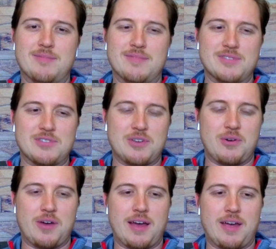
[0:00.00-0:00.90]

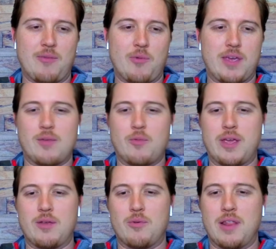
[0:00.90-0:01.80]
So we
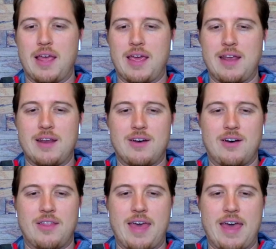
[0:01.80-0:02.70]
can relate
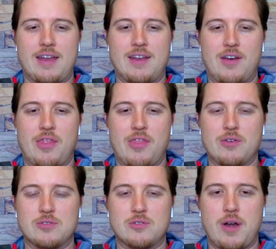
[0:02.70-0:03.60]
on
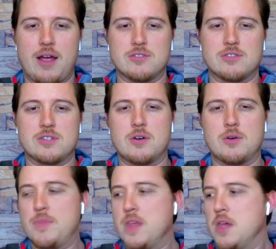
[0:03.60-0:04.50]
those grounds.
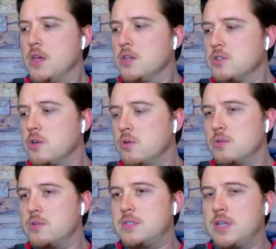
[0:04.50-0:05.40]
So
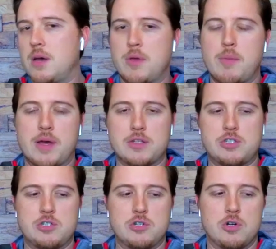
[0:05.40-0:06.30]
tell me about
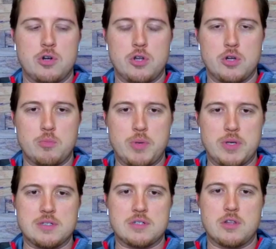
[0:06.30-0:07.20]
your
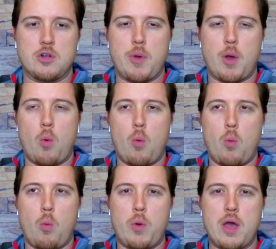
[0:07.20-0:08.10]
business a little bit.
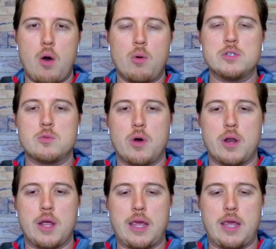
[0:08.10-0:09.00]
We always want
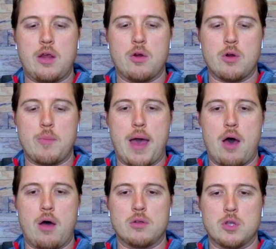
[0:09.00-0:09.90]
to hear
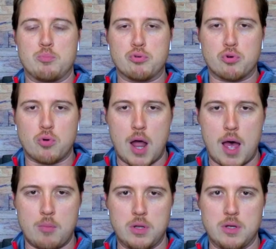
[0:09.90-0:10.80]
about the
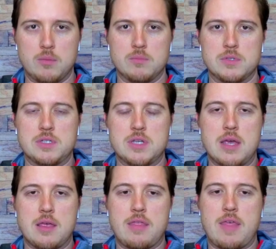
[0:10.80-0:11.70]
problems
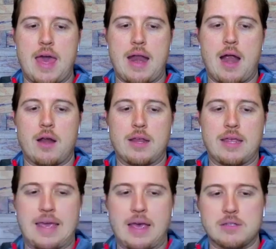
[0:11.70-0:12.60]
that our
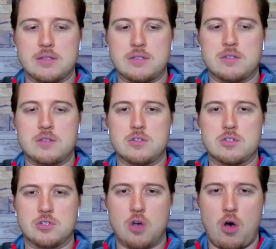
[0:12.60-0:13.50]
guests
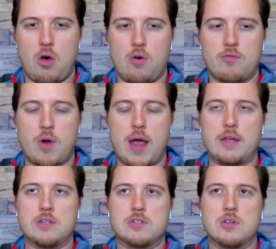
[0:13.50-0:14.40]
solve,
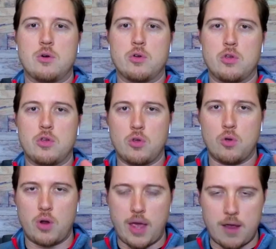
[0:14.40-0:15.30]
right? So
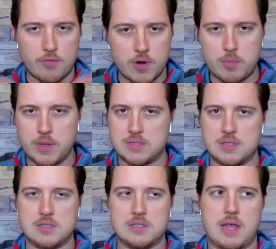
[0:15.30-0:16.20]
every
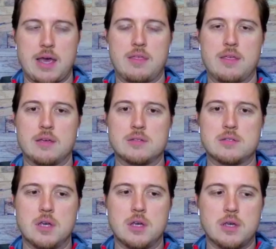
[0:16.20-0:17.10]
business is like
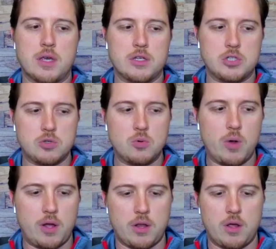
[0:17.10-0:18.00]
this, as you
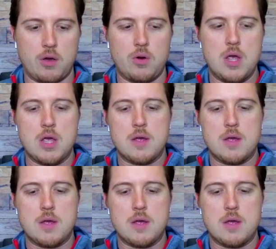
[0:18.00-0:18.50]
well know.